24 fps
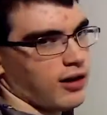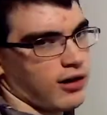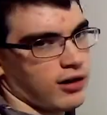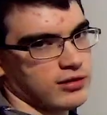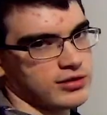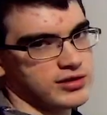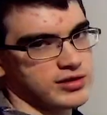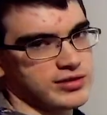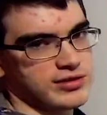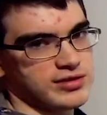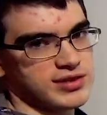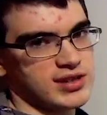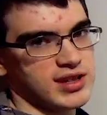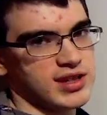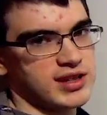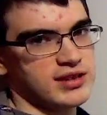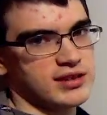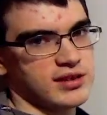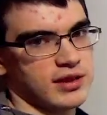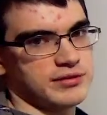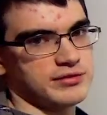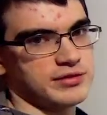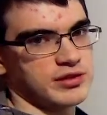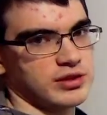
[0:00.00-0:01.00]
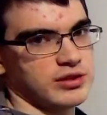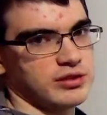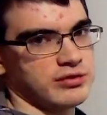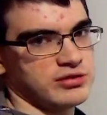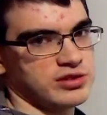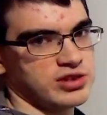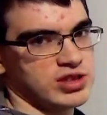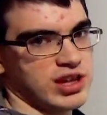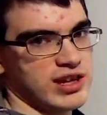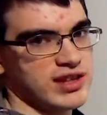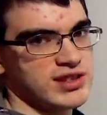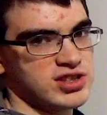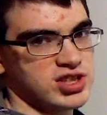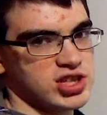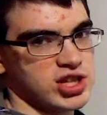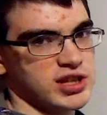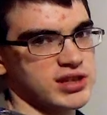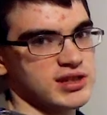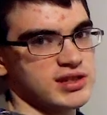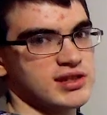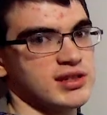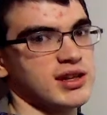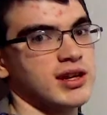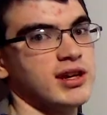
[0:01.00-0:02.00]
also see different
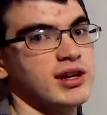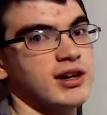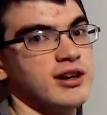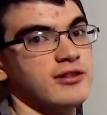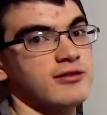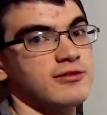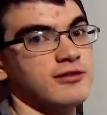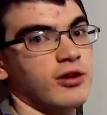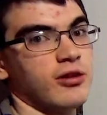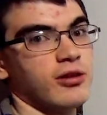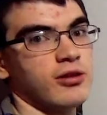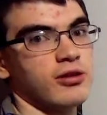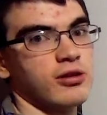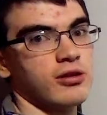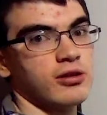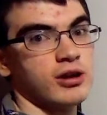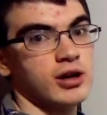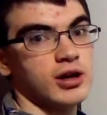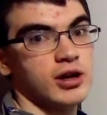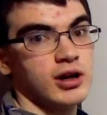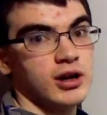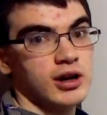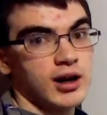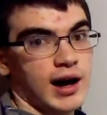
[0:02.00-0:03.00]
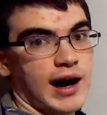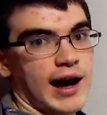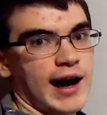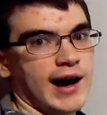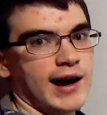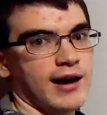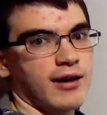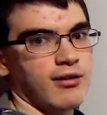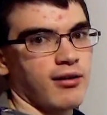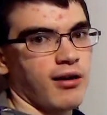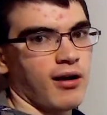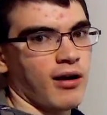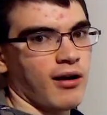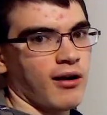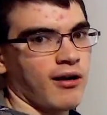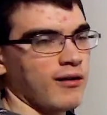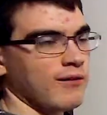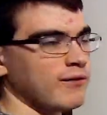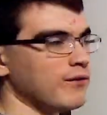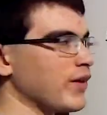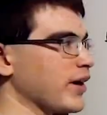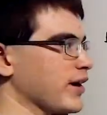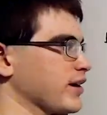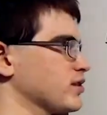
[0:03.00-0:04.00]
notations for our
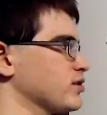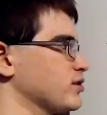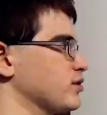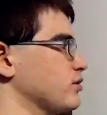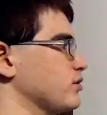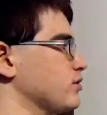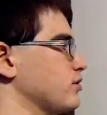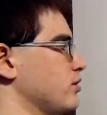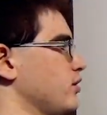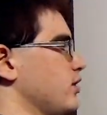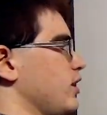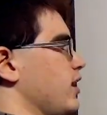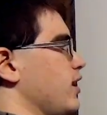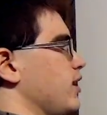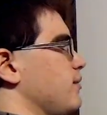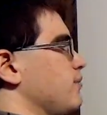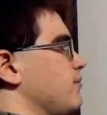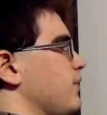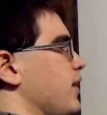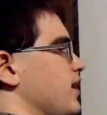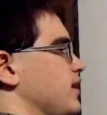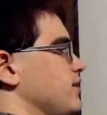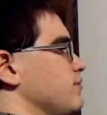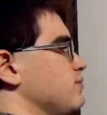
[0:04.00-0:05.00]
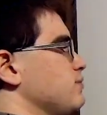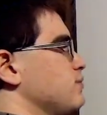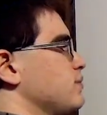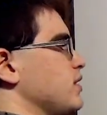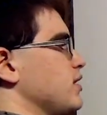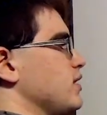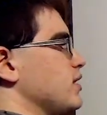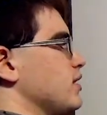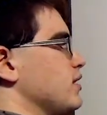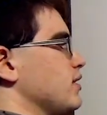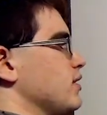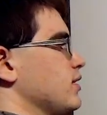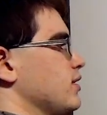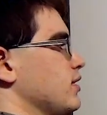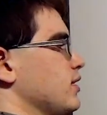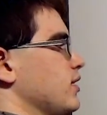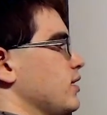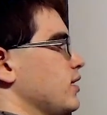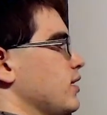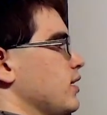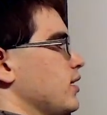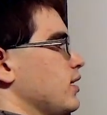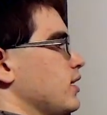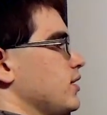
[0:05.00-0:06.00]
R vector. It might be
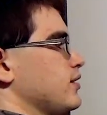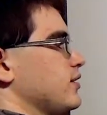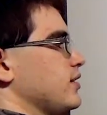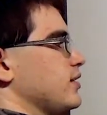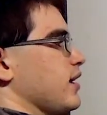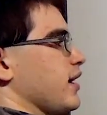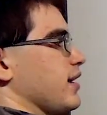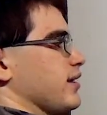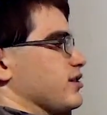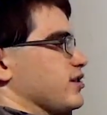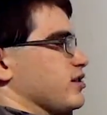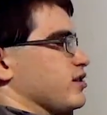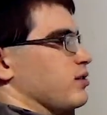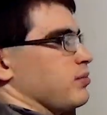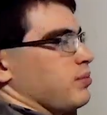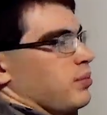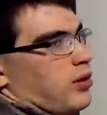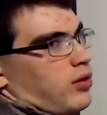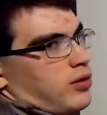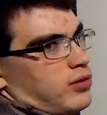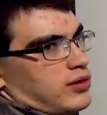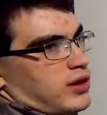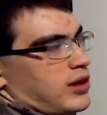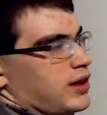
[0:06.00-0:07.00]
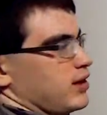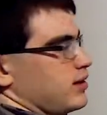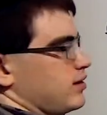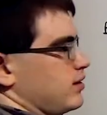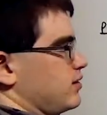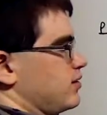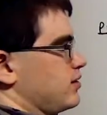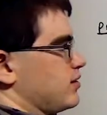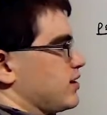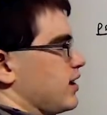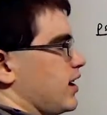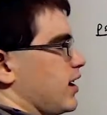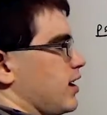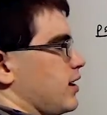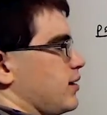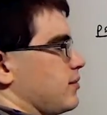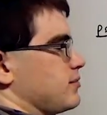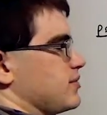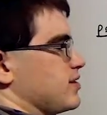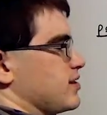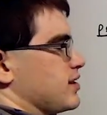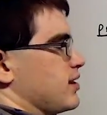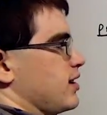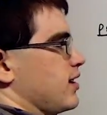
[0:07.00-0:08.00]
the x component
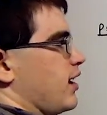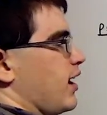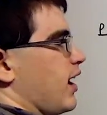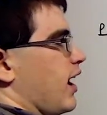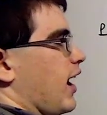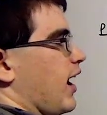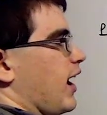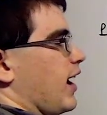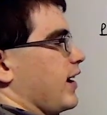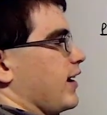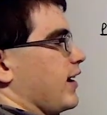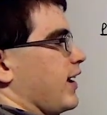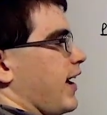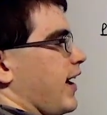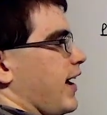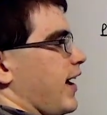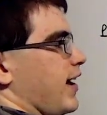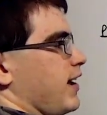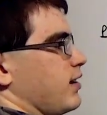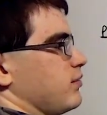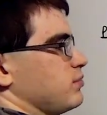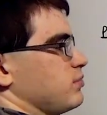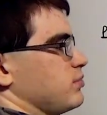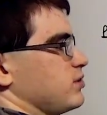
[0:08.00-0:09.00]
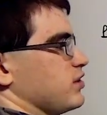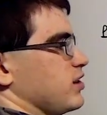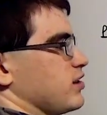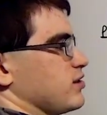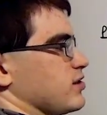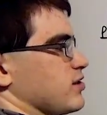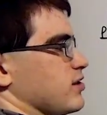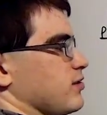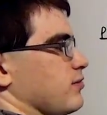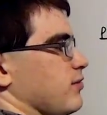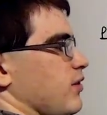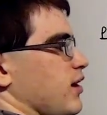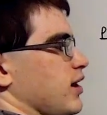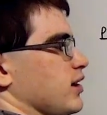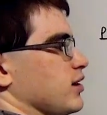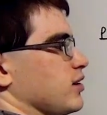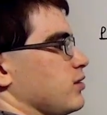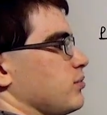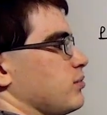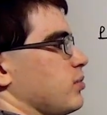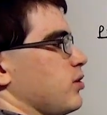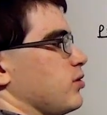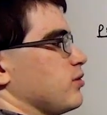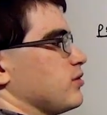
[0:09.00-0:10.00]
times I hat plus the y
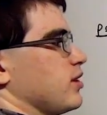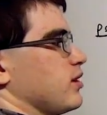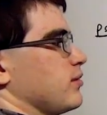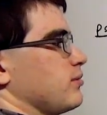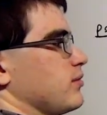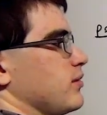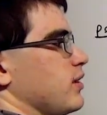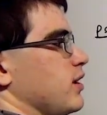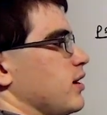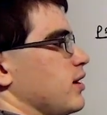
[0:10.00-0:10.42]
component